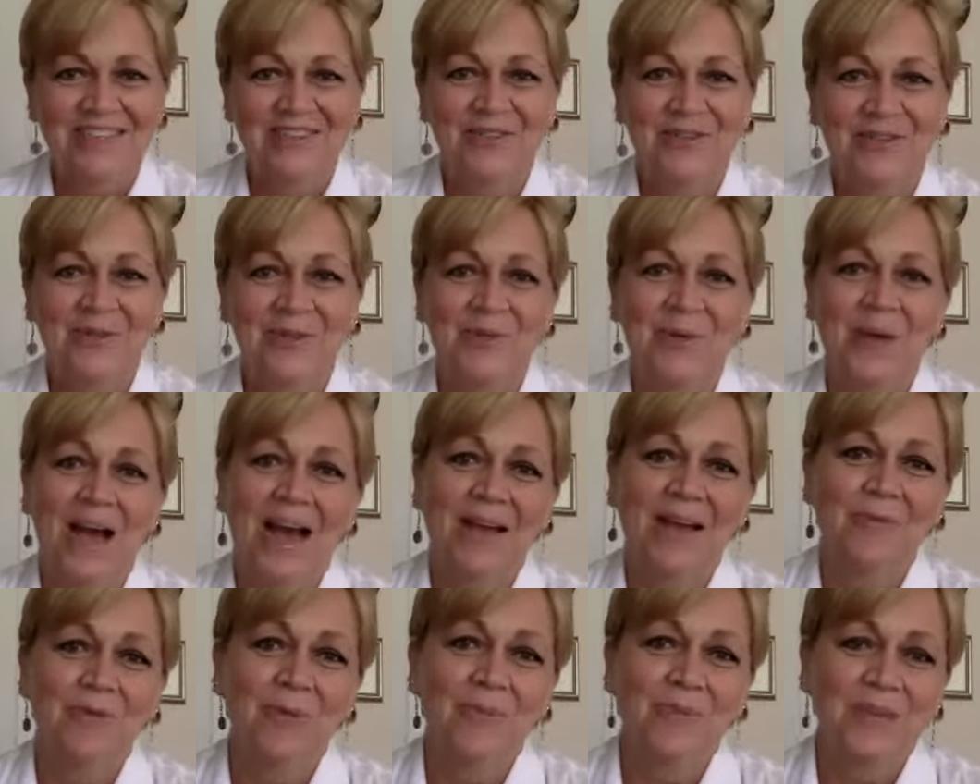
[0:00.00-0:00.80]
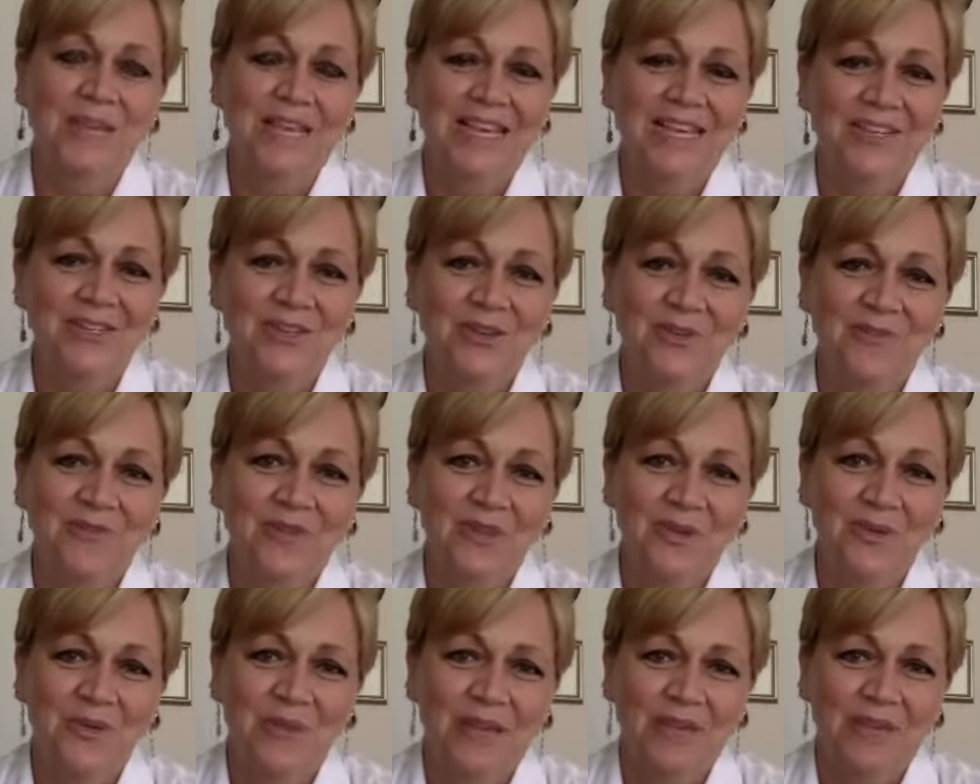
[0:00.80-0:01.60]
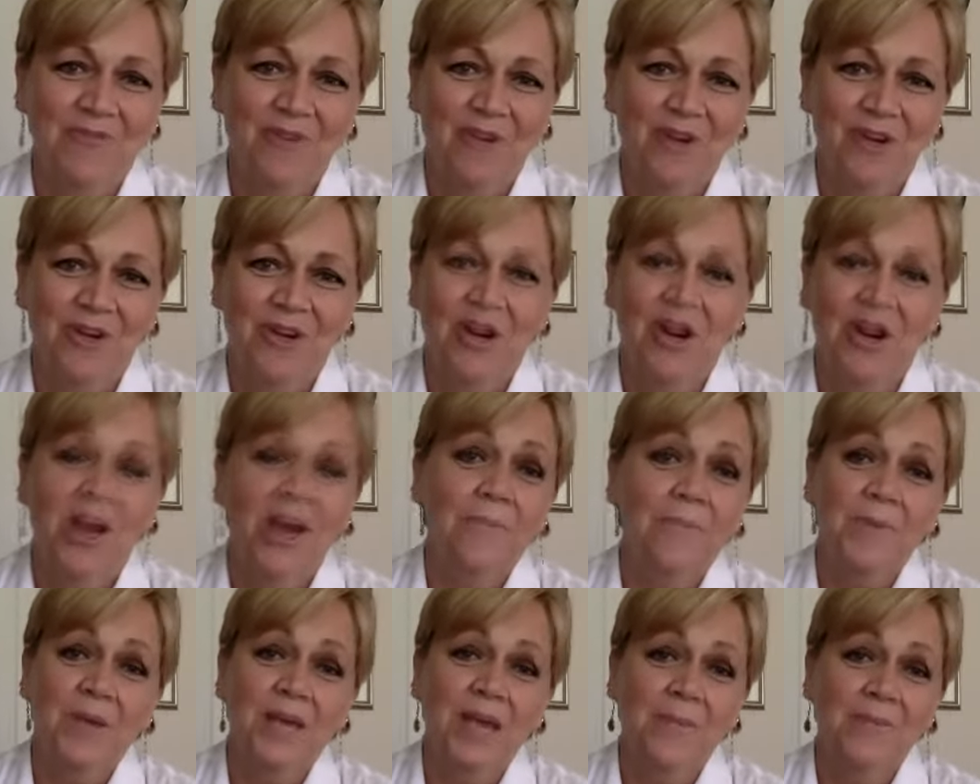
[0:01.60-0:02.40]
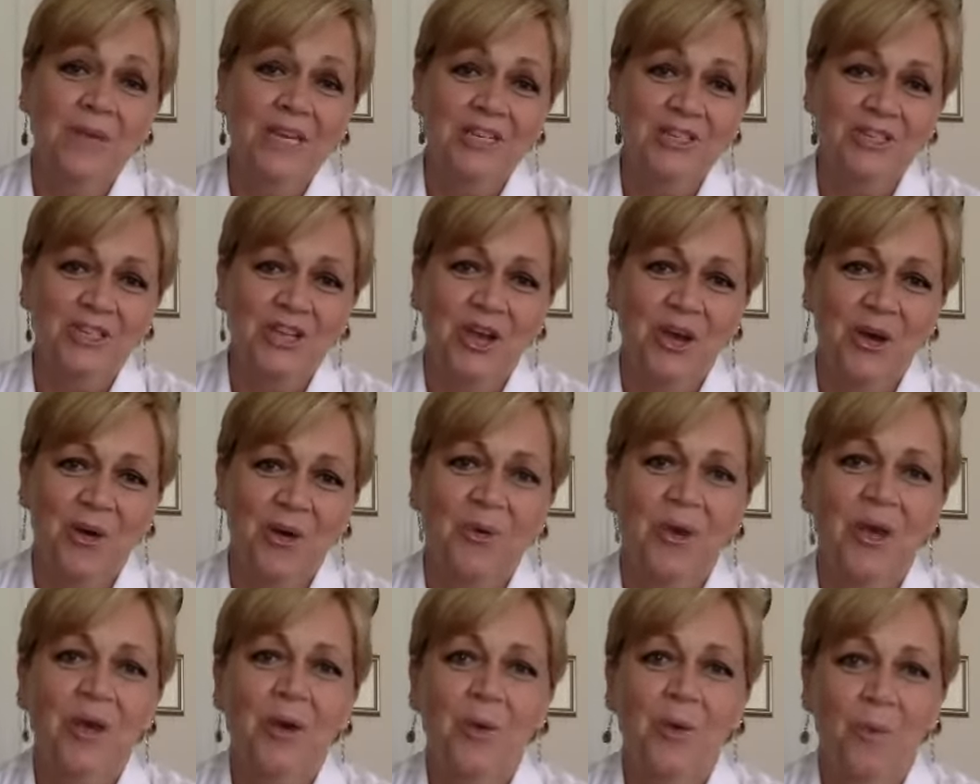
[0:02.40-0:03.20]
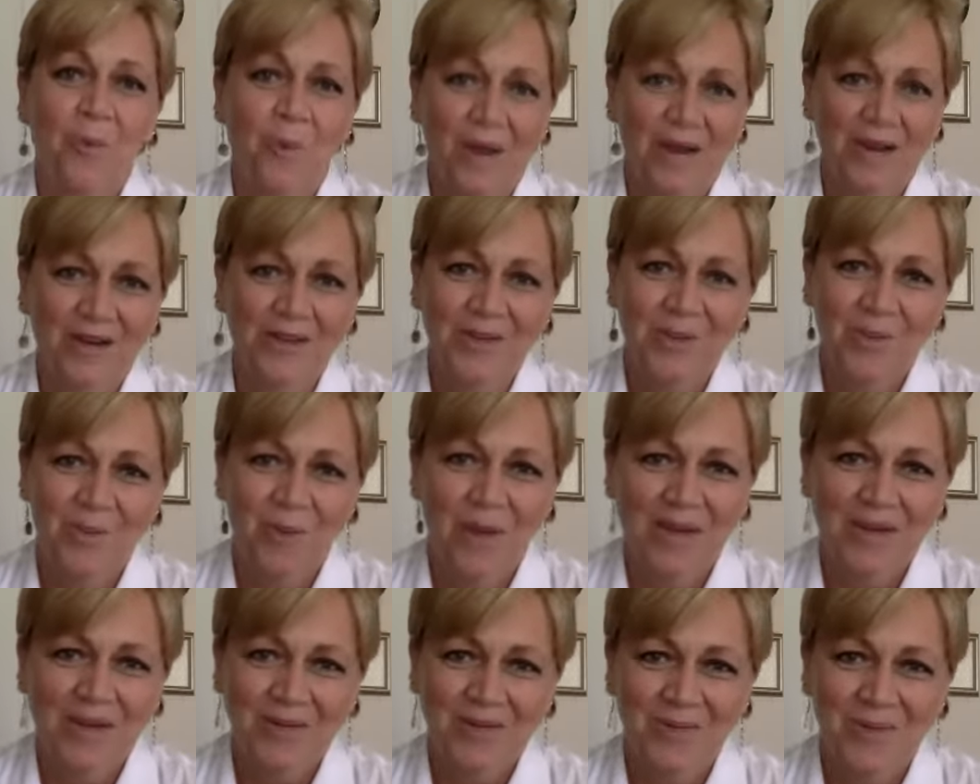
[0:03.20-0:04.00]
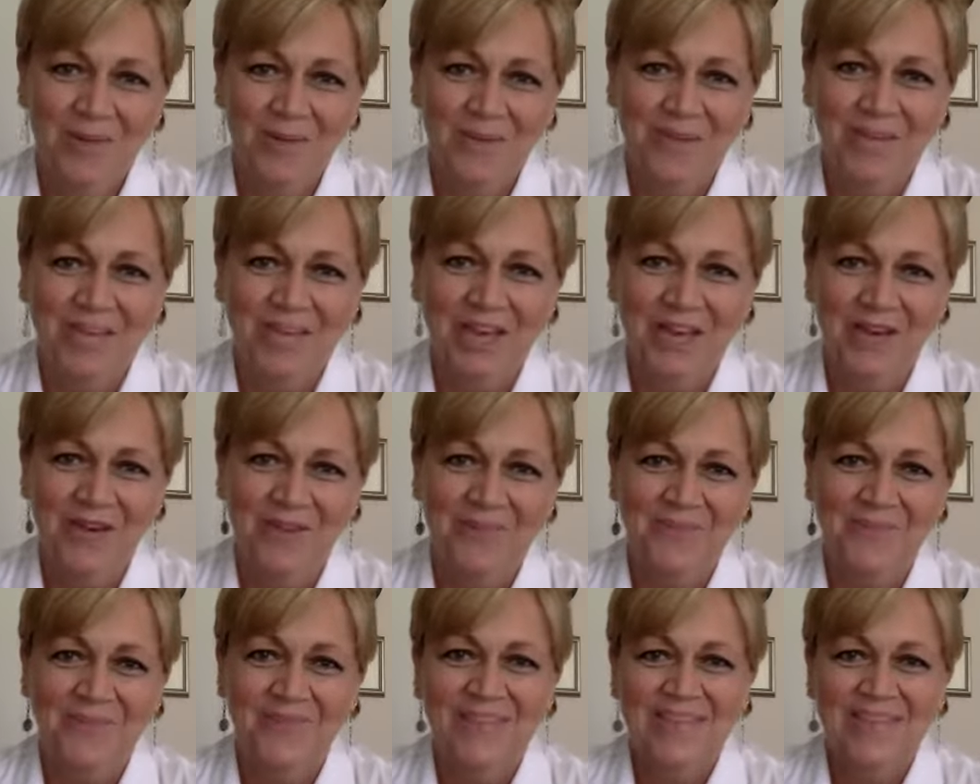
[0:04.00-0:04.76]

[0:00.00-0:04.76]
who I will be interviewing for our upcoming show, Where the Wild Women Go.